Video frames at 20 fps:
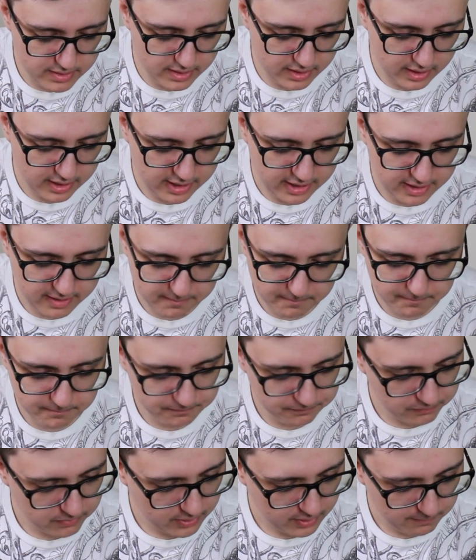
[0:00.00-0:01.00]
Yeah,
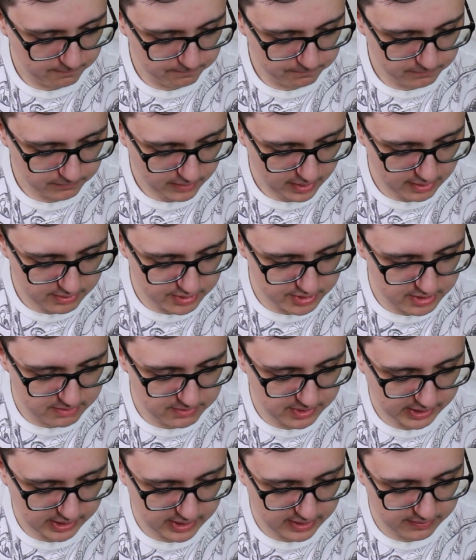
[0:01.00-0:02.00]
it just
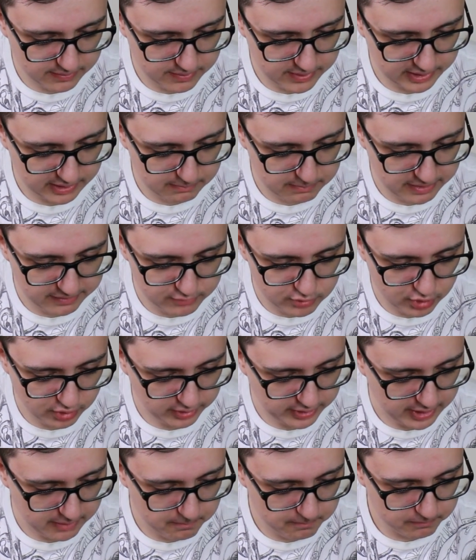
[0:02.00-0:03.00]
seems like a thing of beef
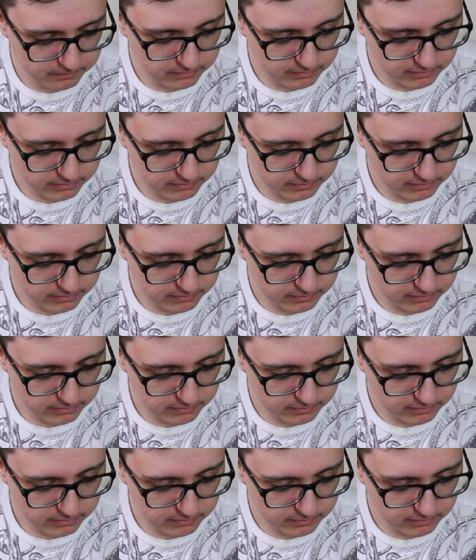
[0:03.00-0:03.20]
jerky.